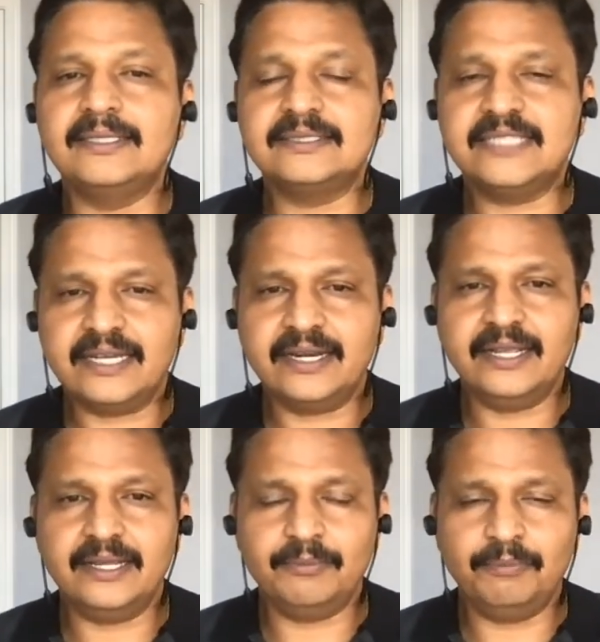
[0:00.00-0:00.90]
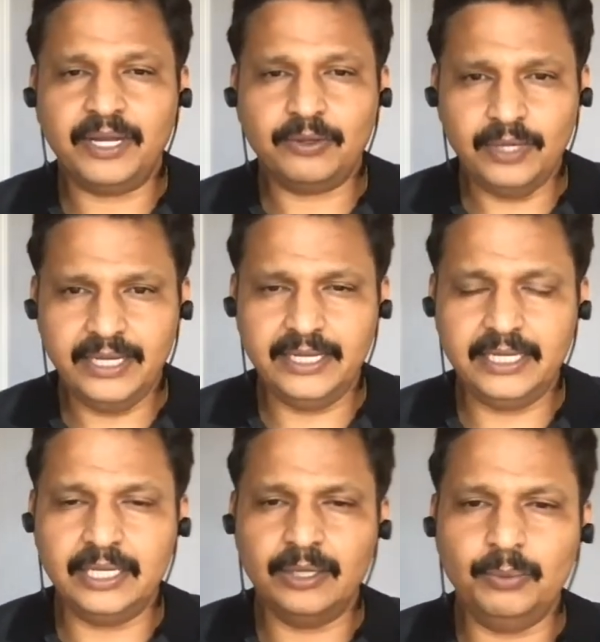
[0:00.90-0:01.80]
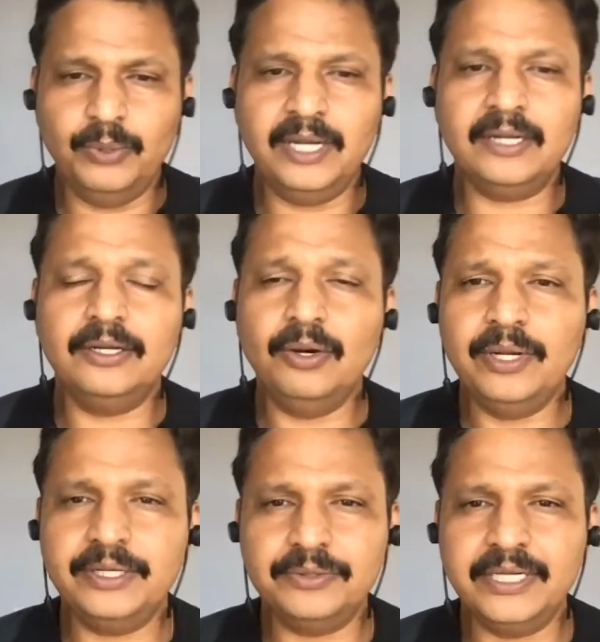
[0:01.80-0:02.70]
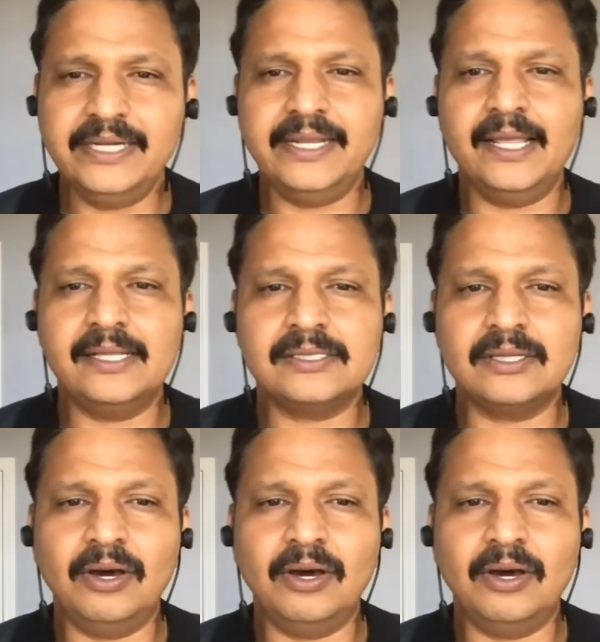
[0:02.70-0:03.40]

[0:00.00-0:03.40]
Chakri, my colleague, will go into details